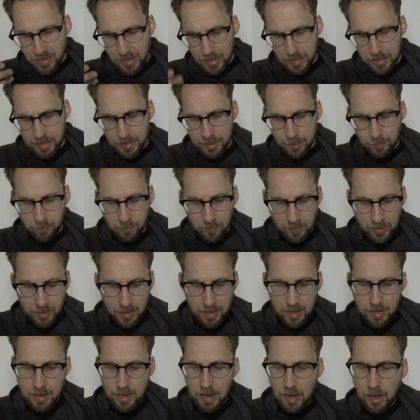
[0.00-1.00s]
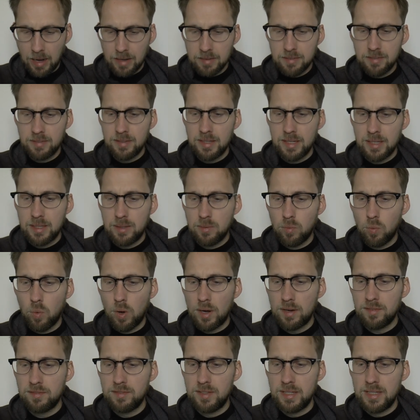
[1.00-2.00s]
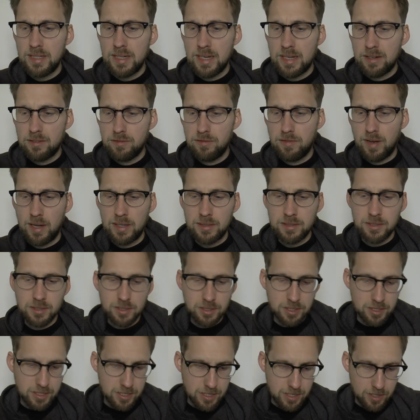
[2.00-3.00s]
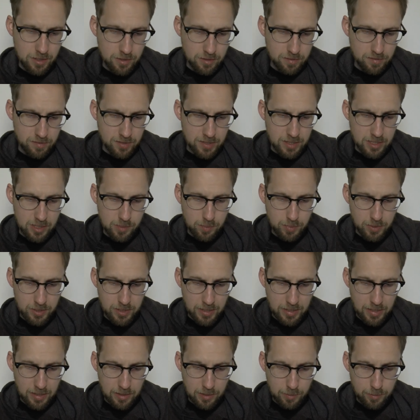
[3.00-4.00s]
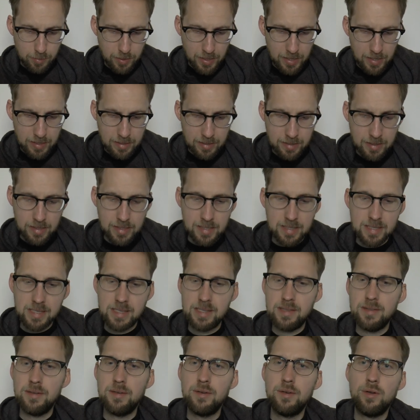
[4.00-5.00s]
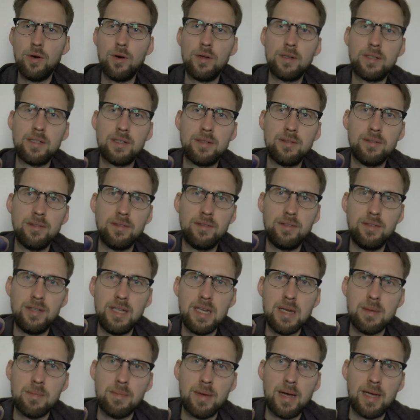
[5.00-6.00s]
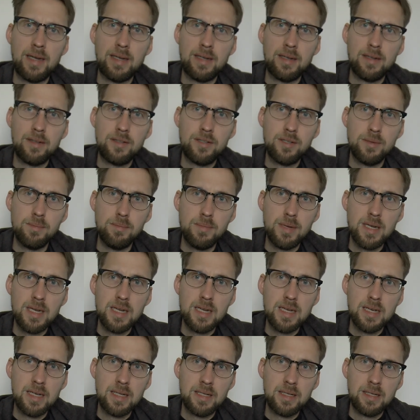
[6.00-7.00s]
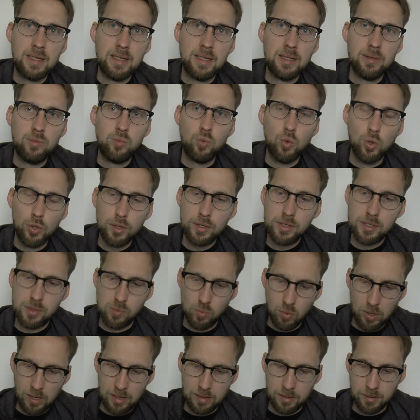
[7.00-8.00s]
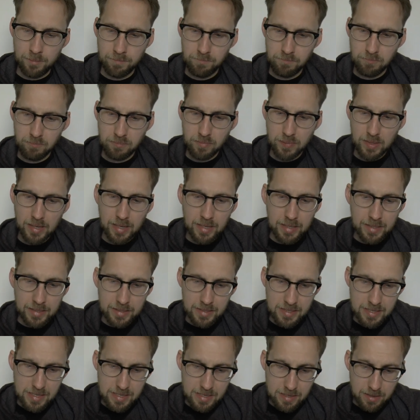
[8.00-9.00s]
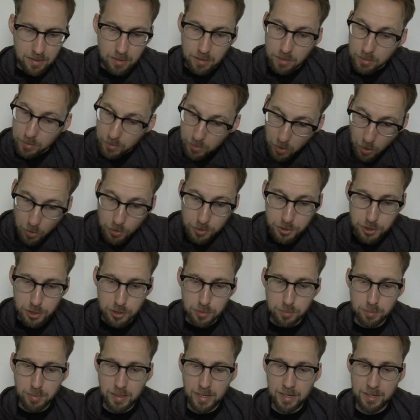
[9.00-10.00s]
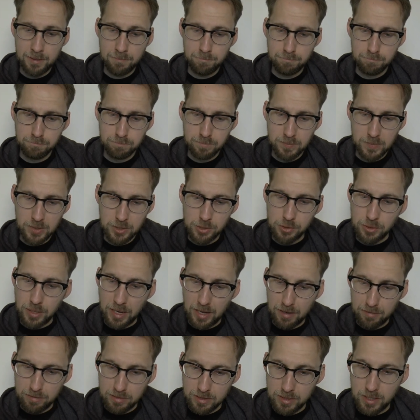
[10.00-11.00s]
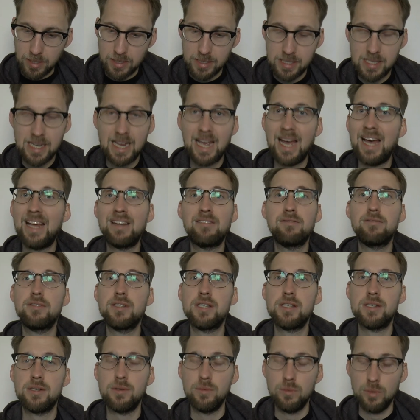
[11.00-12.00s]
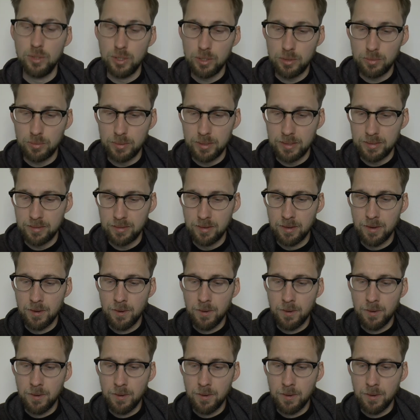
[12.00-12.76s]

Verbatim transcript: Um, I think one of the advantages of this particular pen is the nautical theme, and to me it, it works well. It's a larger pen, so you have a nice canvas to work with,